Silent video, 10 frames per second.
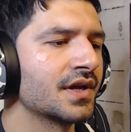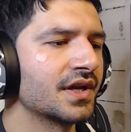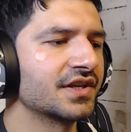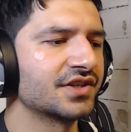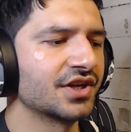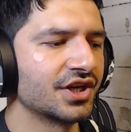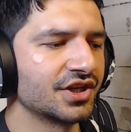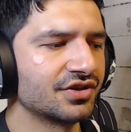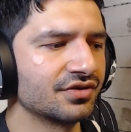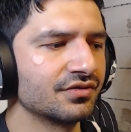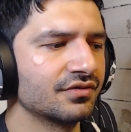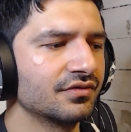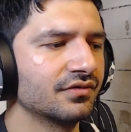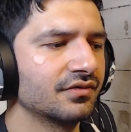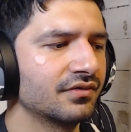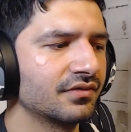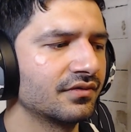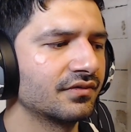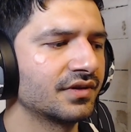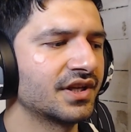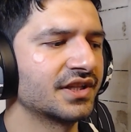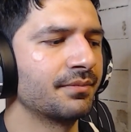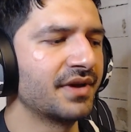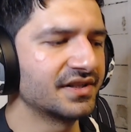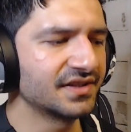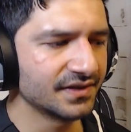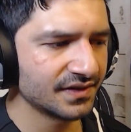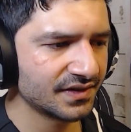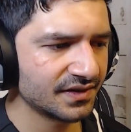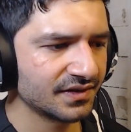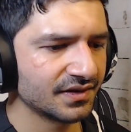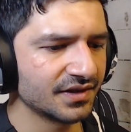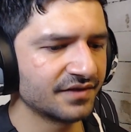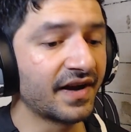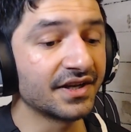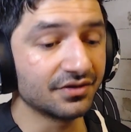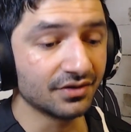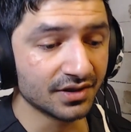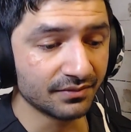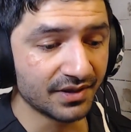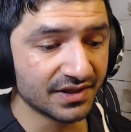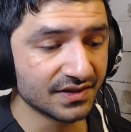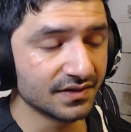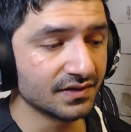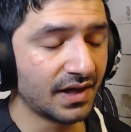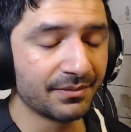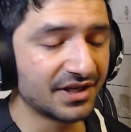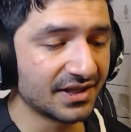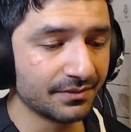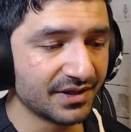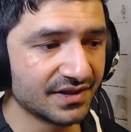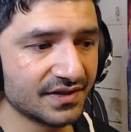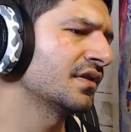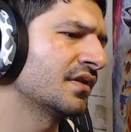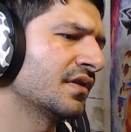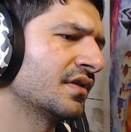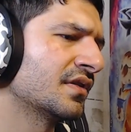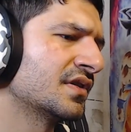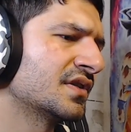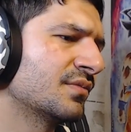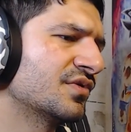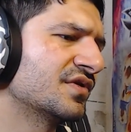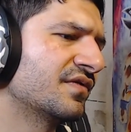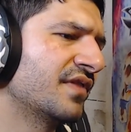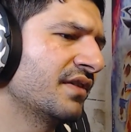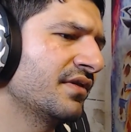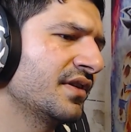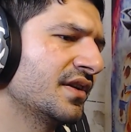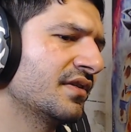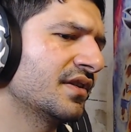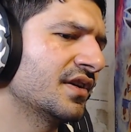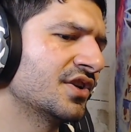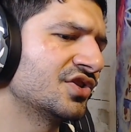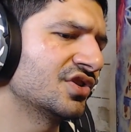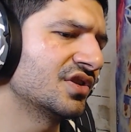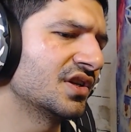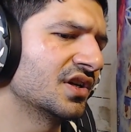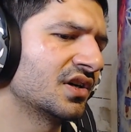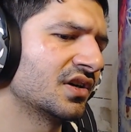He's earning to get the medicines. He's fighting to earn the medicine. I mean, get the medicines. Someone's very injured here.